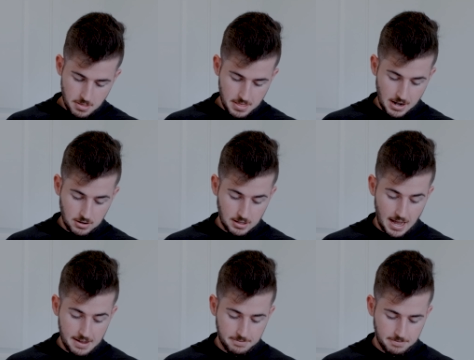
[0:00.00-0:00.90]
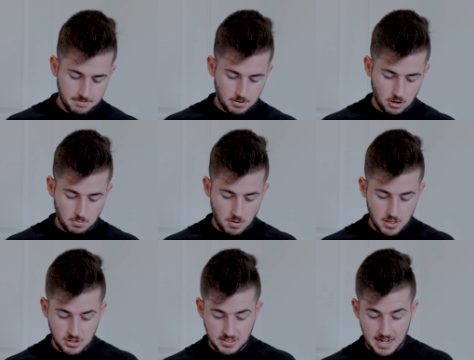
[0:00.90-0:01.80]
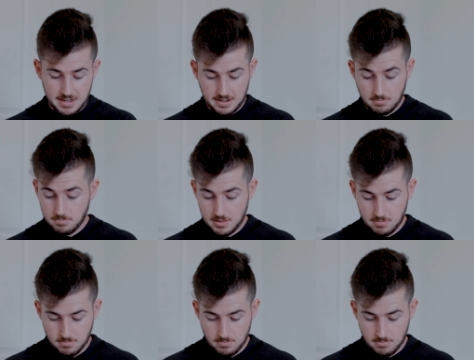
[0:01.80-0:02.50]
their life, or understanding